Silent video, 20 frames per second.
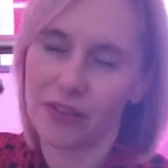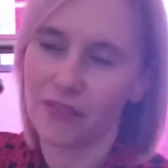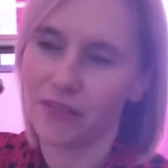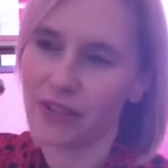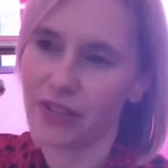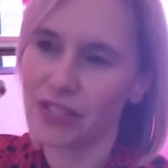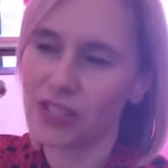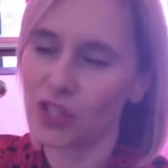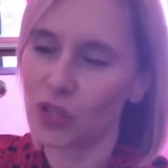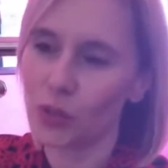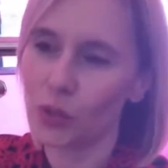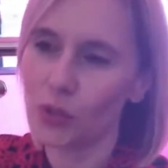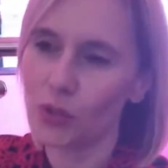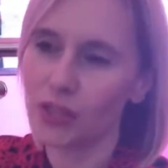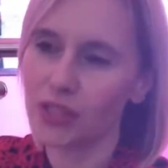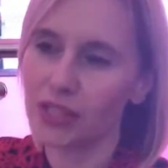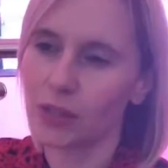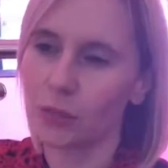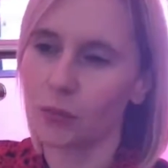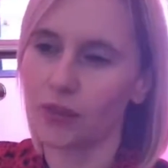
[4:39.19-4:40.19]
very short,
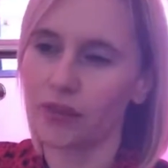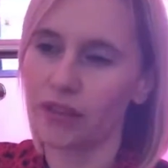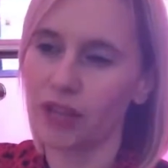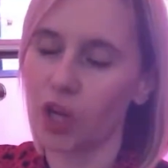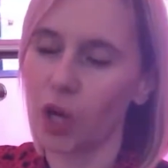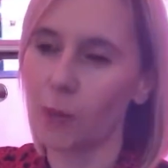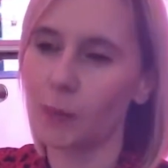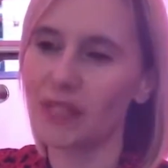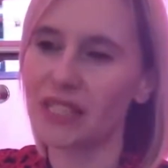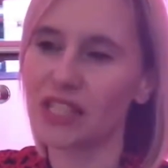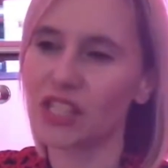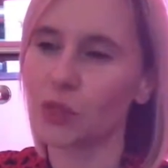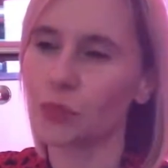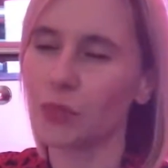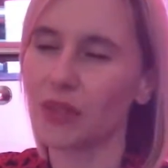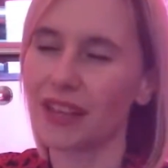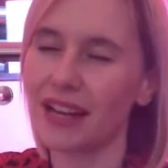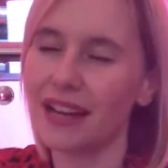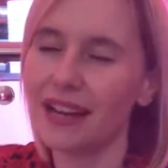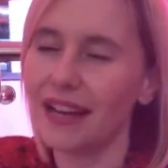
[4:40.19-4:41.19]
and we're in competition
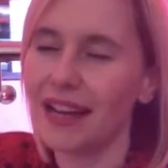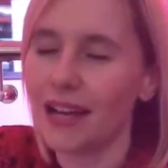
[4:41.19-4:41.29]
with that.